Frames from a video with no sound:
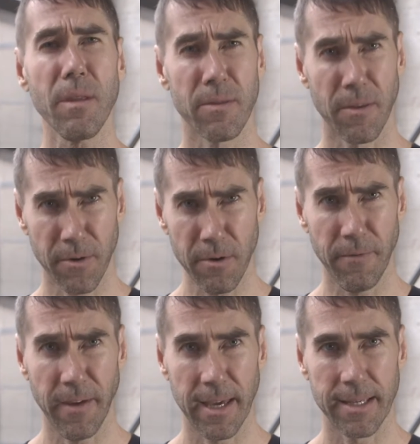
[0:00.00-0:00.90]
The third
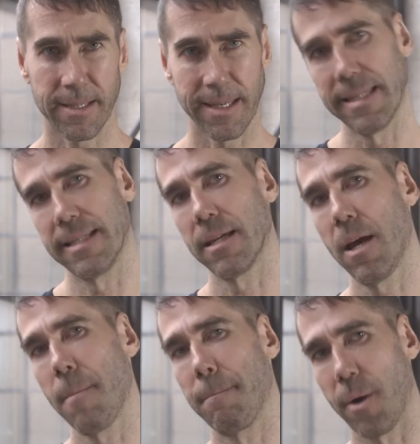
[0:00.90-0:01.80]
phase is
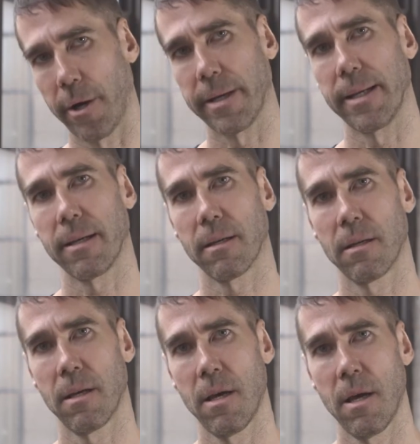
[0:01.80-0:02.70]
bargaining.
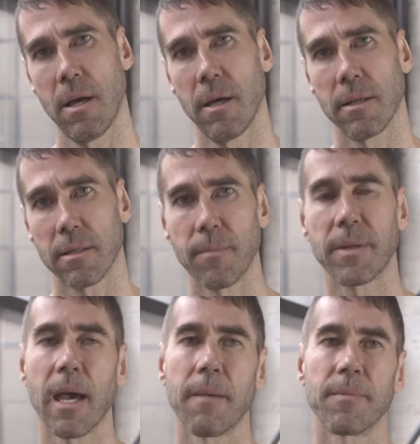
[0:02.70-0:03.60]

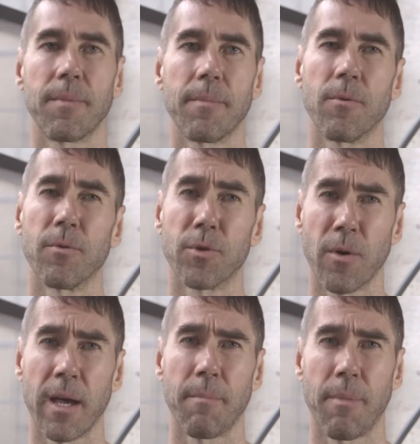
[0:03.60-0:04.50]
Sometimes people will
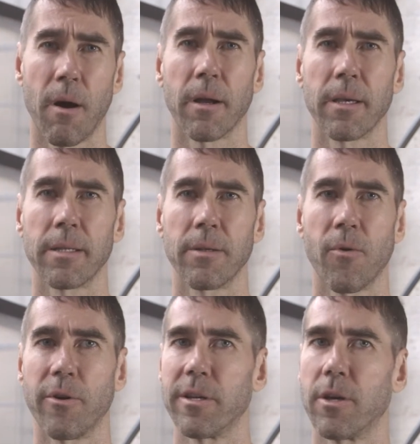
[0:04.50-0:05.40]
try to bargain
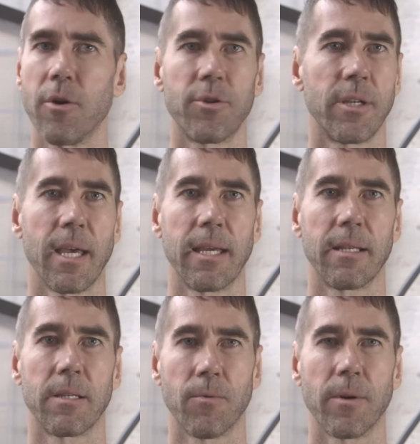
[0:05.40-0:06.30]
or
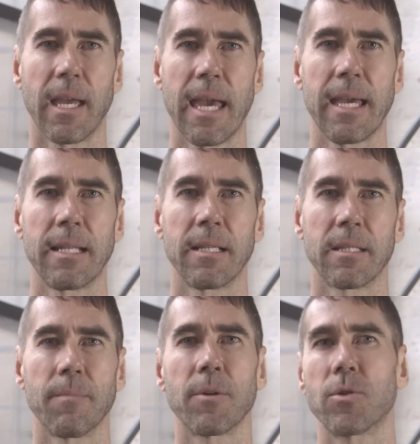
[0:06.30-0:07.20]
negotiate to regain
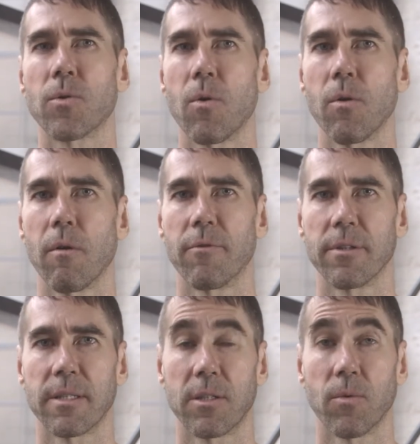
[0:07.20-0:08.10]
some control over a
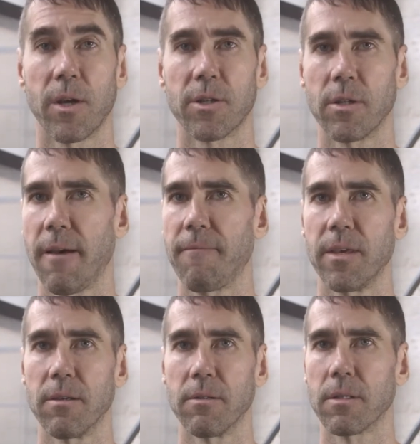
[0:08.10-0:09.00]
situation that
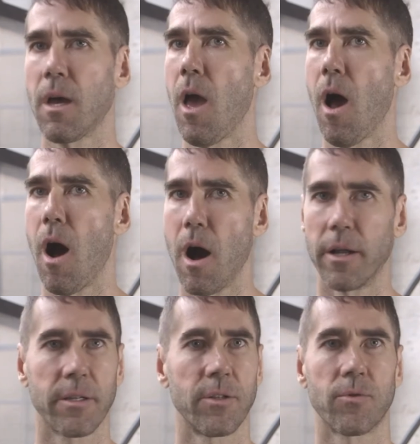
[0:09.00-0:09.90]
feels
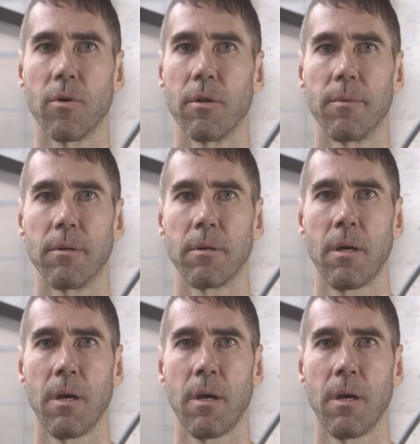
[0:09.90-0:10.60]
uncontrollable.